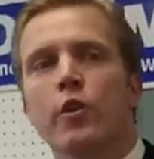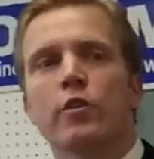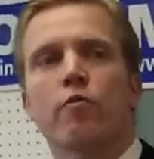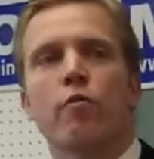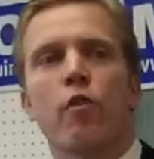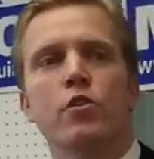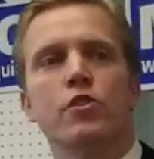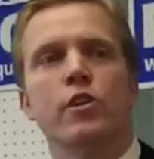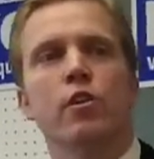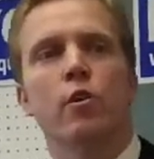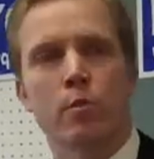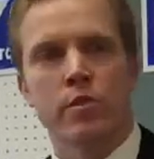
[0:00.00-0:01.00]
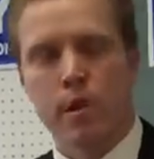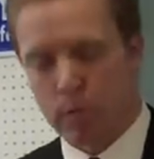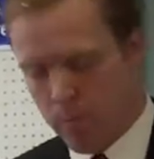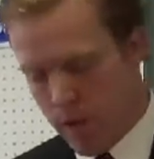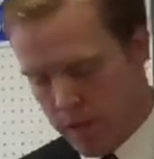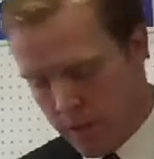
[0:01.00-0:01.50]
during the first year it was
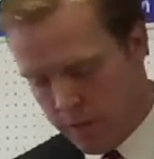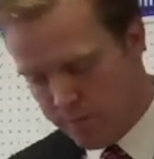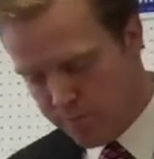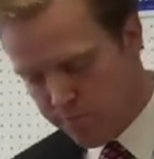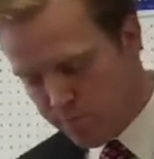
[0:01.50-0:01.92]
implemented.